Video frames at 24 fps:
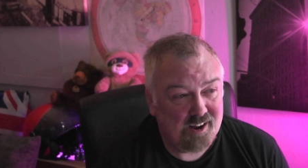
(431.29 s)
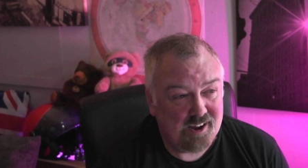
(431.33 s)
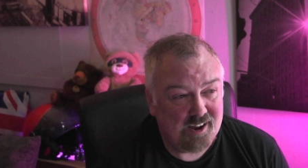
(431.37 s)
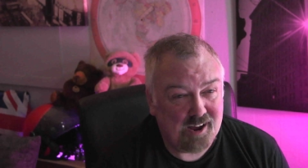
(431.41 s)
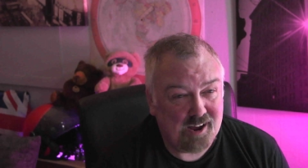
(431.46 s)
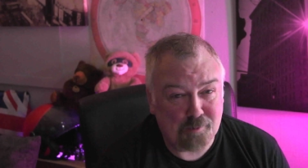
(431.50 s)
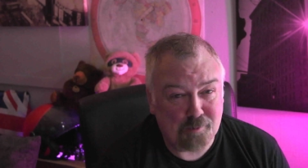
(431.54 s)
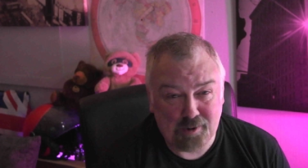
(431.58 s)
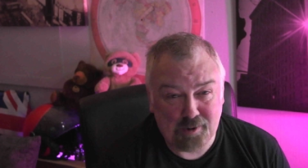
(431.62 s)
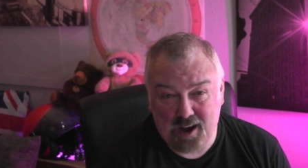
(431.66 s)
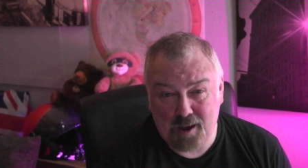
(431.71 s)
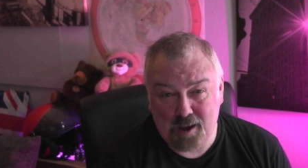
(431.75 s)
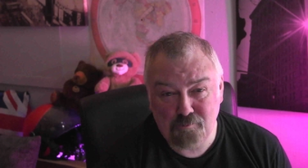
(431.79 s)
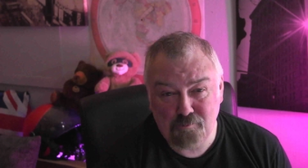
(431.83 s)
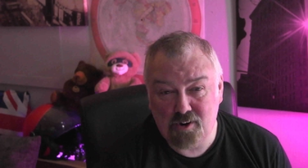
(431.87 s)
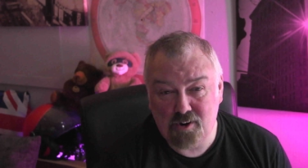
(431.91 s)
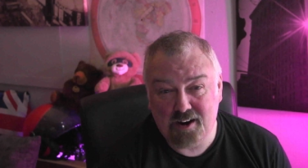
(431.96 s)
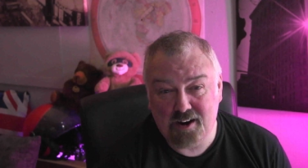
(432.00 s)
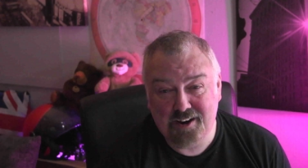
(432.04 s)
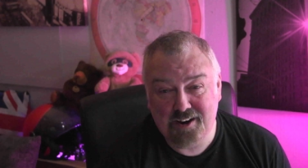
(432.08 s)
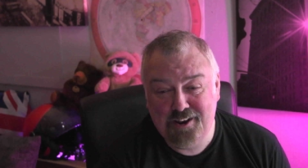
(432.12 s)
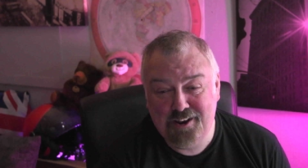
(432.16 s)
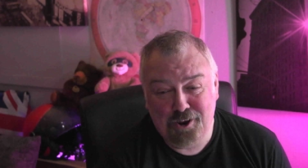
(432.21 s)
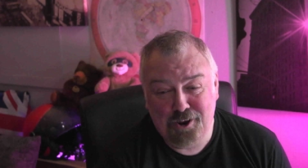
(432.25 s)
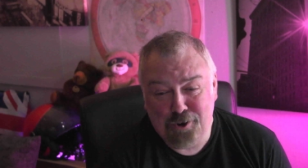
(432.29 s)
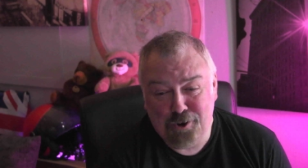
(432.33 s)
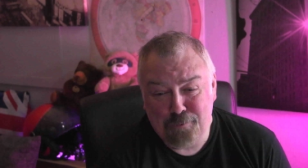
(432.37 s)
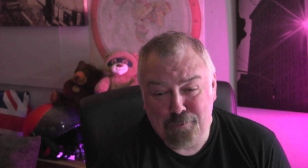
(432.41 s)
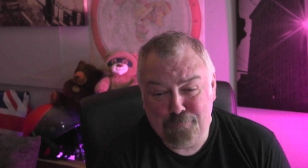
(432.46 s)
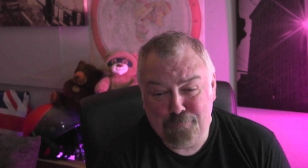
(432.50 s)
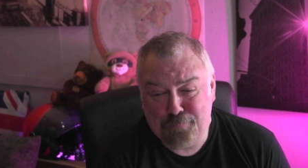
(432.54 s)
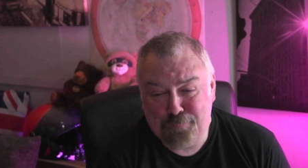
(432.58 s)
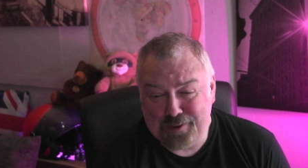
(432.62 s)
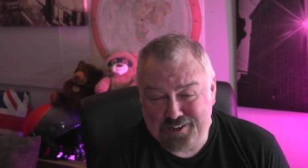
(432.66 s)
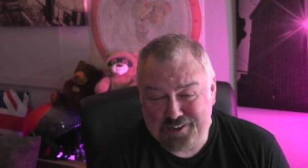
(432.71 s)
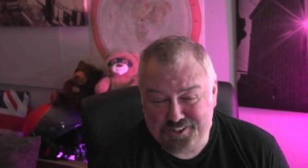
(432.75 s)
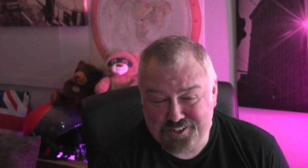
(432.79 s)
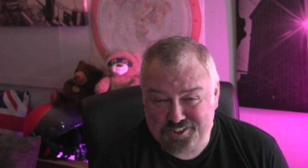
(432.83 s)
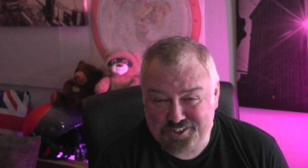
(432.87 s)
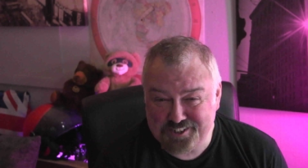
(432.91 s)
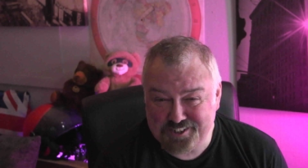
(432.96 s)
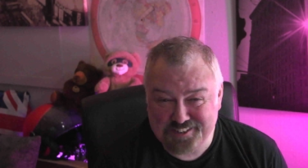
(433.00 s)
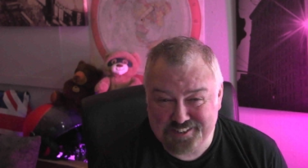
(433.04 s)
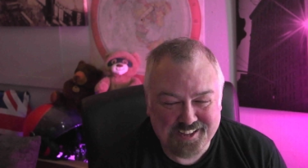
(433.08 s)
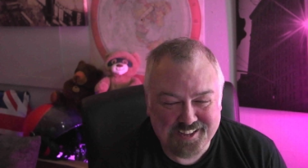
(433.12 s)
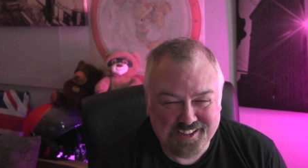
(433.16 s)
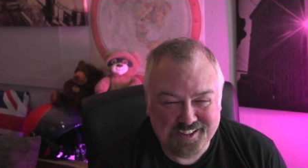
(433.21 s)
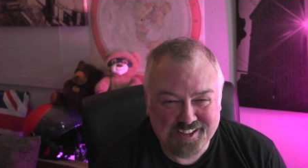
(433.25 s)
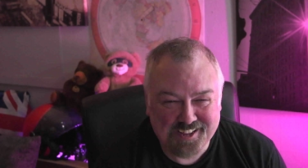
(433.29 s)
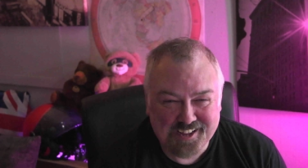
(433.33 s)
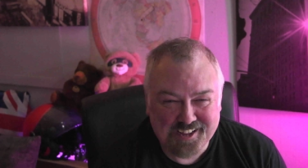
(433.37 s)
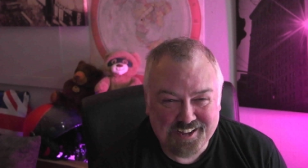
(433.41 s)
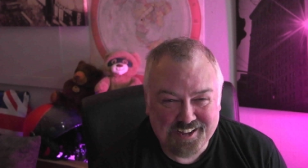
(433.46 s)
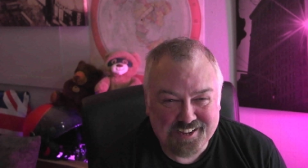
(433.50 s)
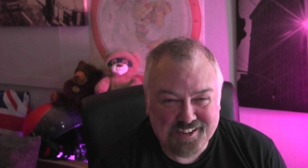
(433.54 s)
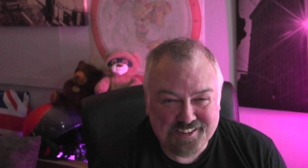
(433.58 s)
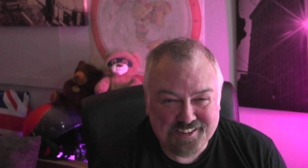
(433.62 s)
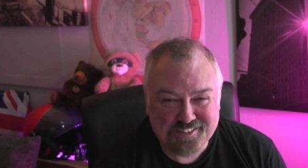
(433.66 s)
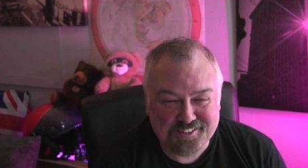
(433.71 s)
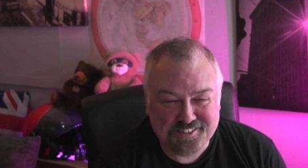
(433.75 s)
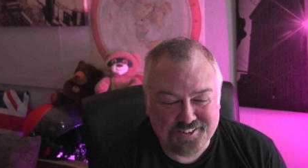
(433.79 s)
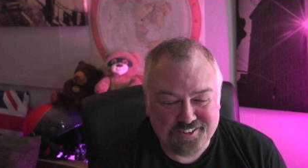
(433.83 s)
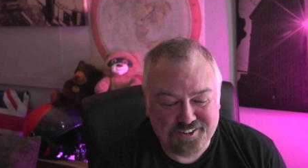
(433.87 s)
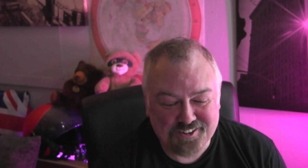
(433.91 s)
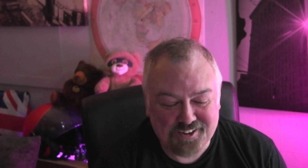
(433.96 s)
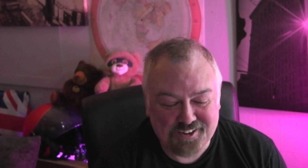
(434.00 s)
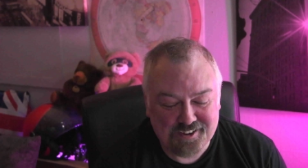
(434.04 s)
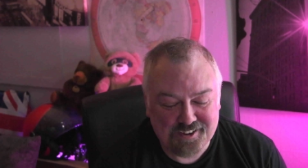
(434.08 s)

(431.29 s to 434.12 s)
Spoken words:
I mean, I'm running out of patience. So